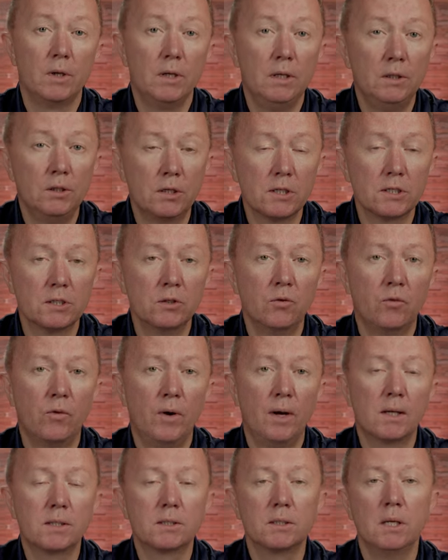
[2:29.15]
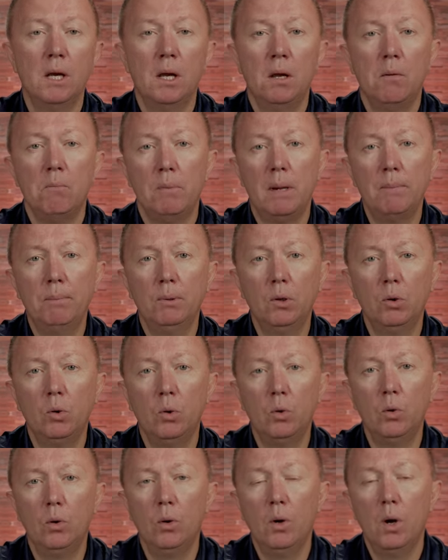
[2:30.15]
Interesting facts, people
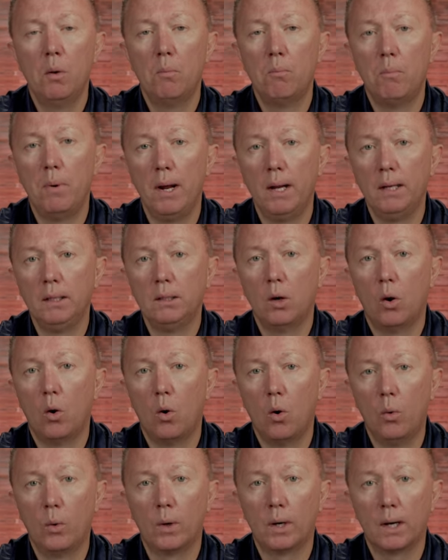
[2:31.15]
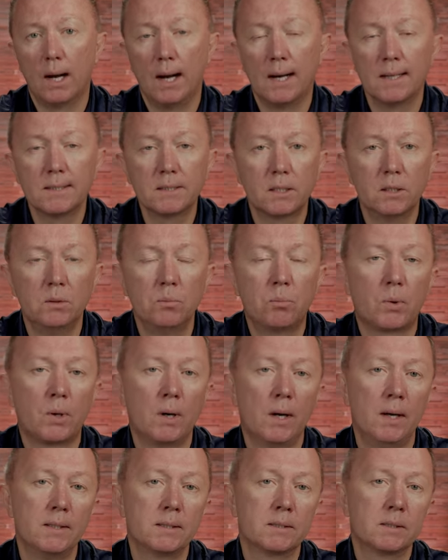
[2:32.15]
who paid over asking
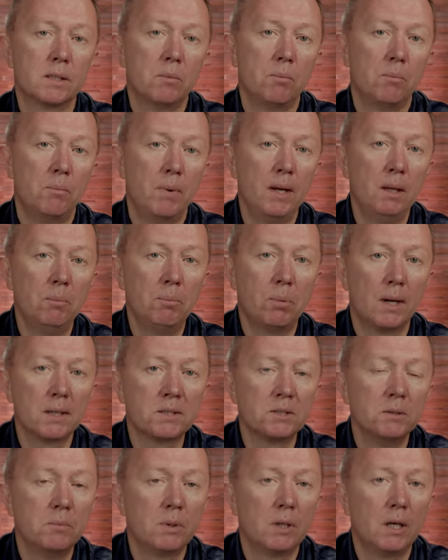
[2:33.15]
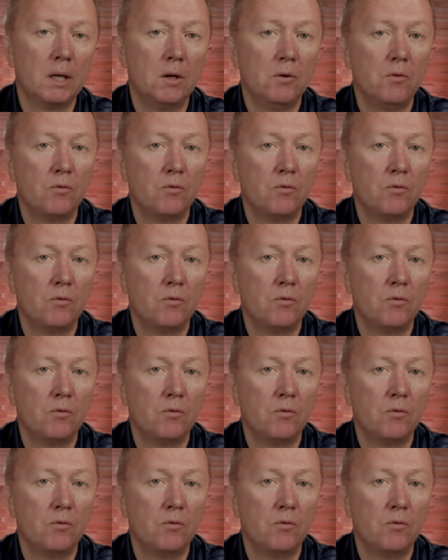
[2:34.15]
price pay approximately